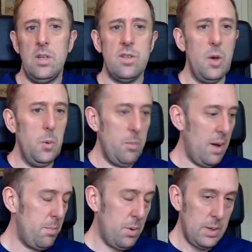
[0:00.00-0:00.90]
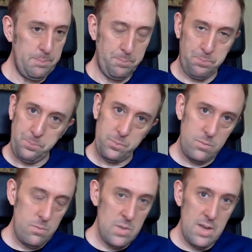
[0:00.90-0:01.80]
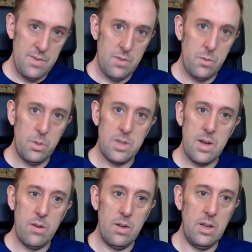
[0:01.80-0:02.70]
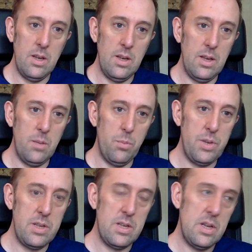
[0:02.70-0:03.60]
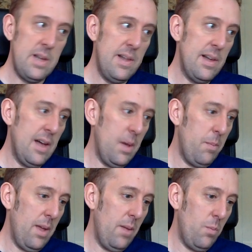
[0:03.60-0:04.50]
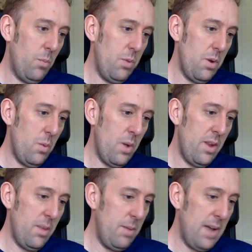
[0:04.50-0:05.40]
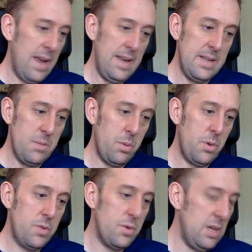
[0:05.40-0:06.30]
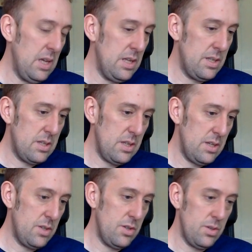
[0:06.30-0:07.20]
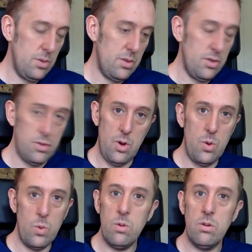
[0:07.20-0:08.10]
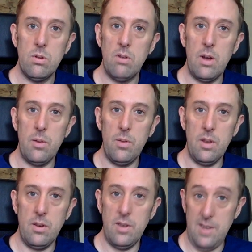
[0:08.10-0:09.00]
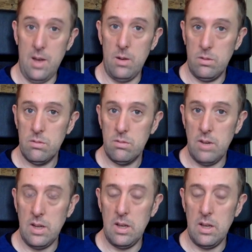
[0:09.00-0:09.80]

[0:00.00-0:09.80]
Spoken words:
So I'm a poet. I have several books out in print, and you know, one of the big ideas in poetry is to show rather than to tell, right?